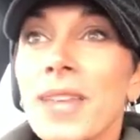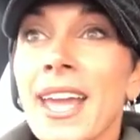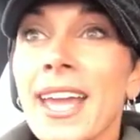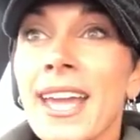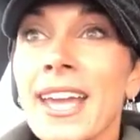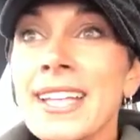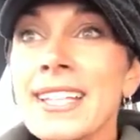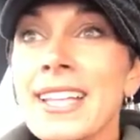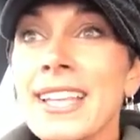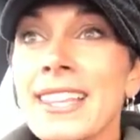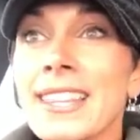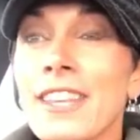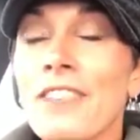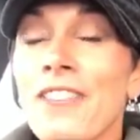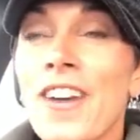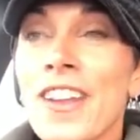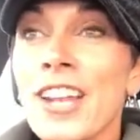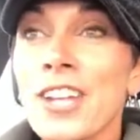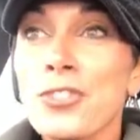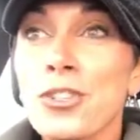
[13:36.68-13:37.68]
And the
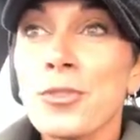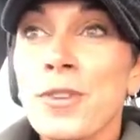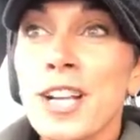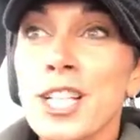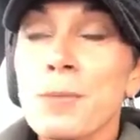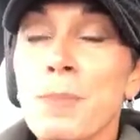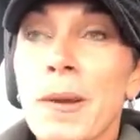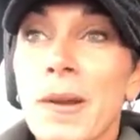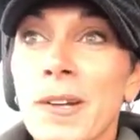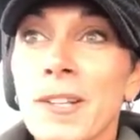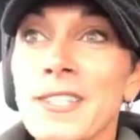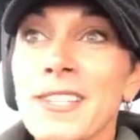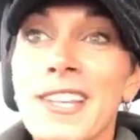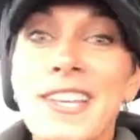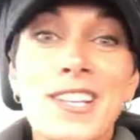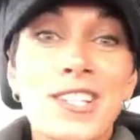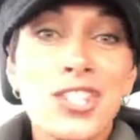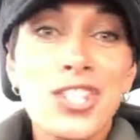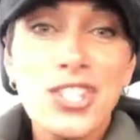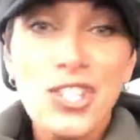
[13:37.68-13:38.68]
financial
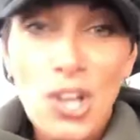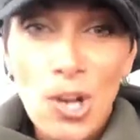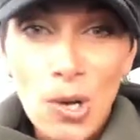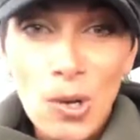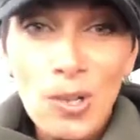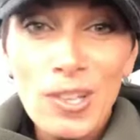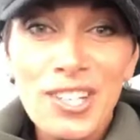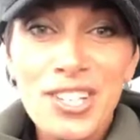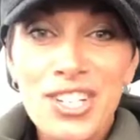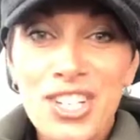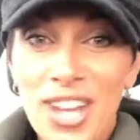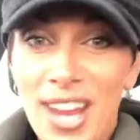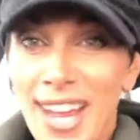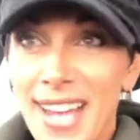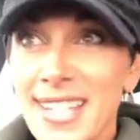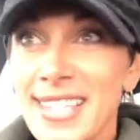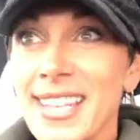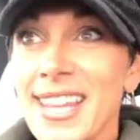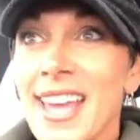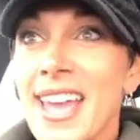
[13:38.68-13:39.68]
transparency is so
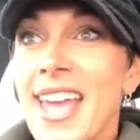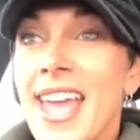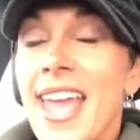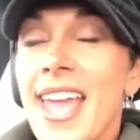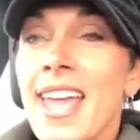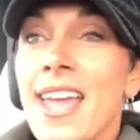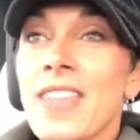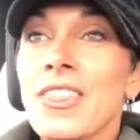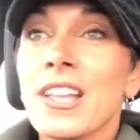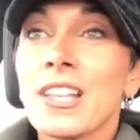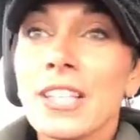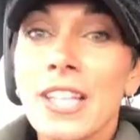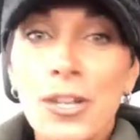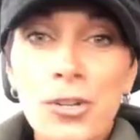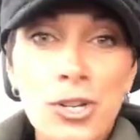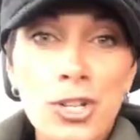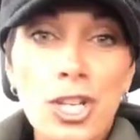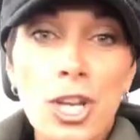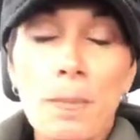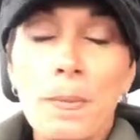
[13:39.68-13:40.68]
legit, and the
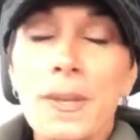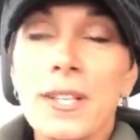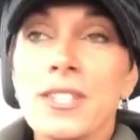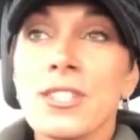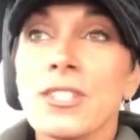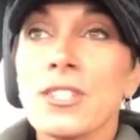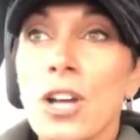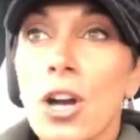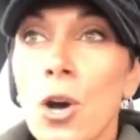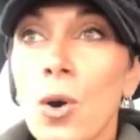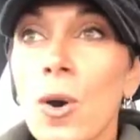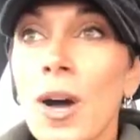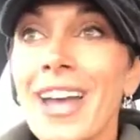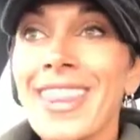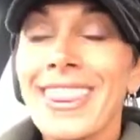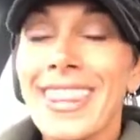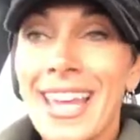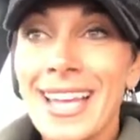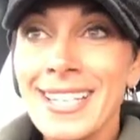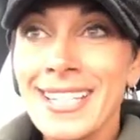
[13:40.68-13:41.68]
leadership is so
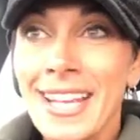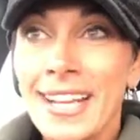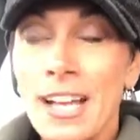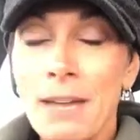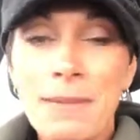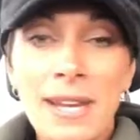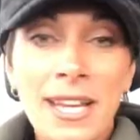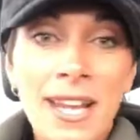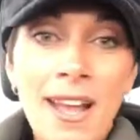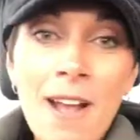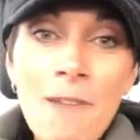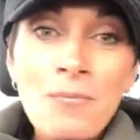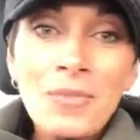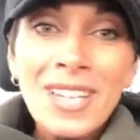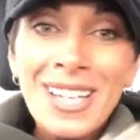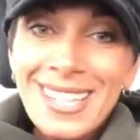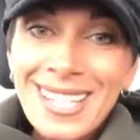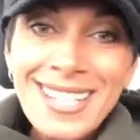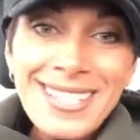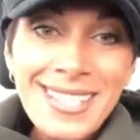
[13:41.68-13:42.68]
authentic. I mean,
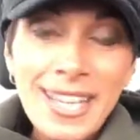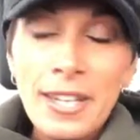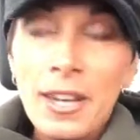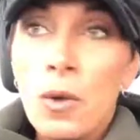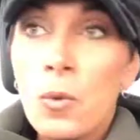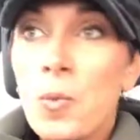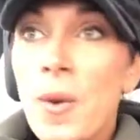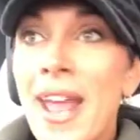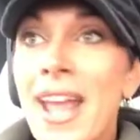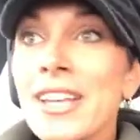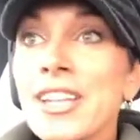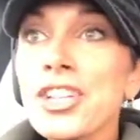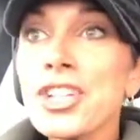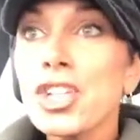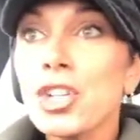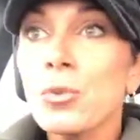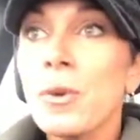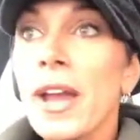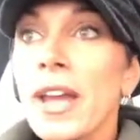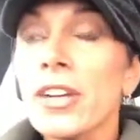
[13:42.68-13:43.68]
listen, Randy
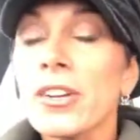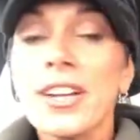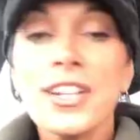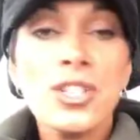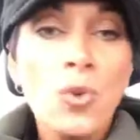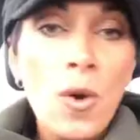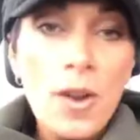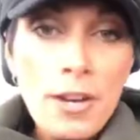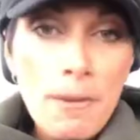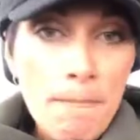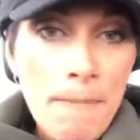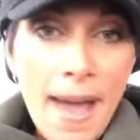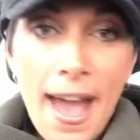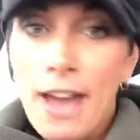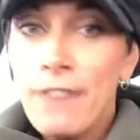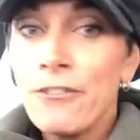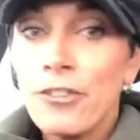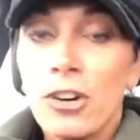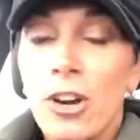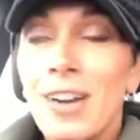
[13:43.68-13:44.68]
Schrader is going to
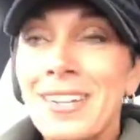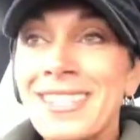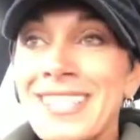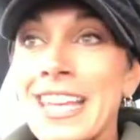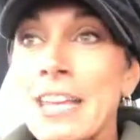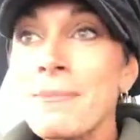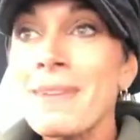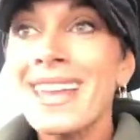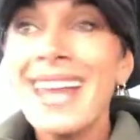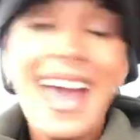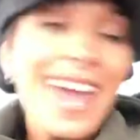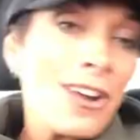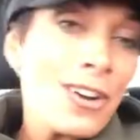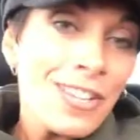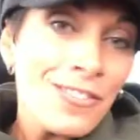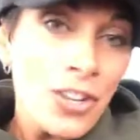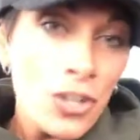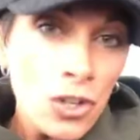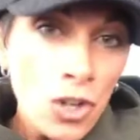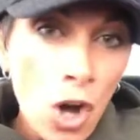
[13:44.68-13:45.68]
bat for our team, and I
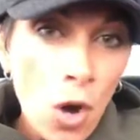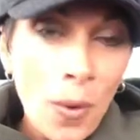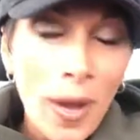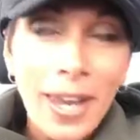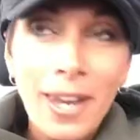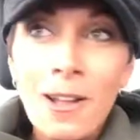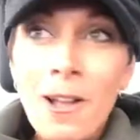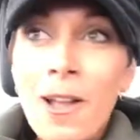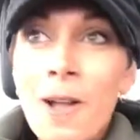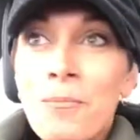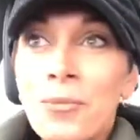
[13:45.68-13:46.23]
don't even know it.